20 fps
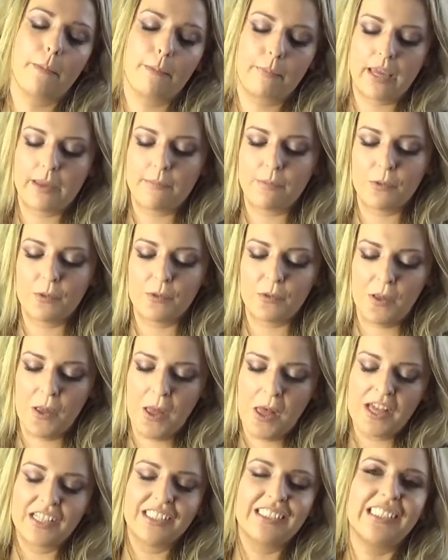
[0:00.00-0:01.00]
People
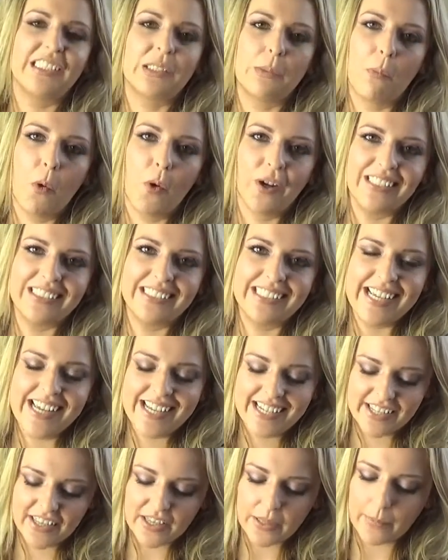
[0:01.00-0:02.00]

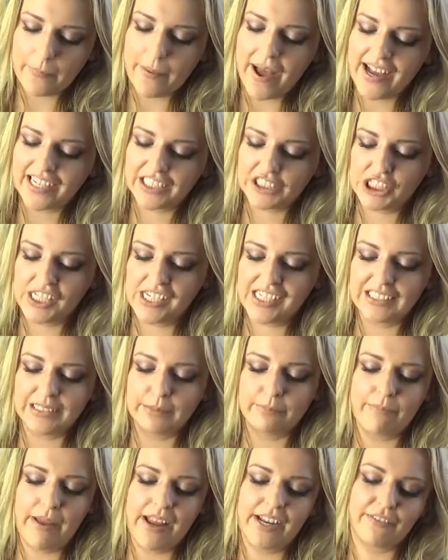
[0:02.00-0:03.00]
disappointed that the packaging
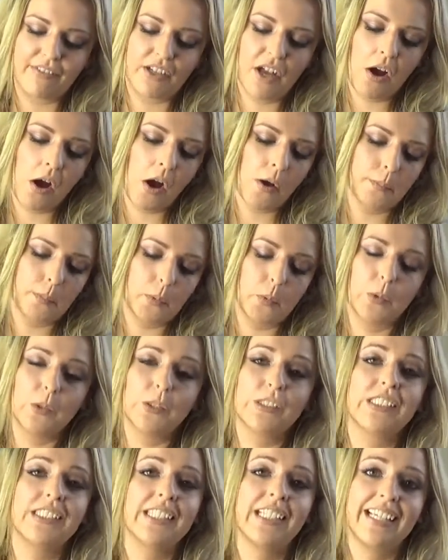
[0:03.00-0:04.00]
is made of
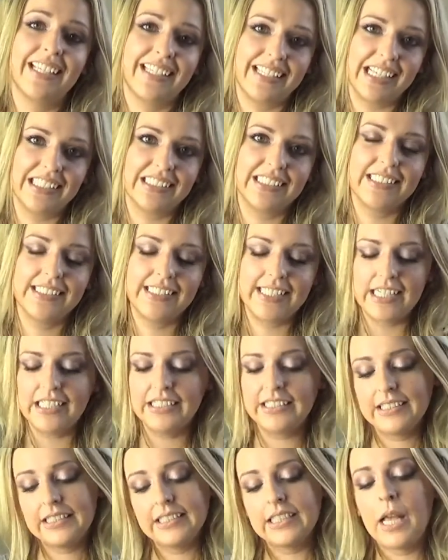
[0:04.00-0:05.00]
cardboard. Yes, it
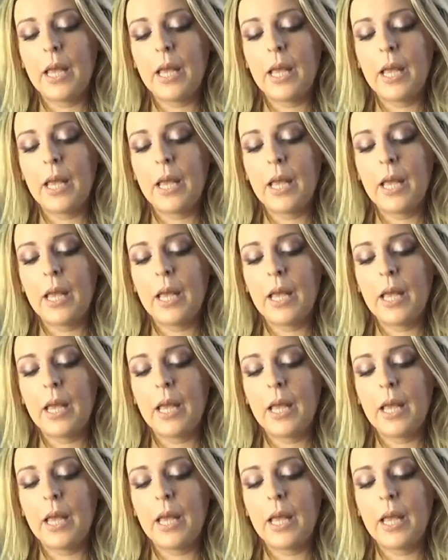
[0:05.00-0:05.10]
is,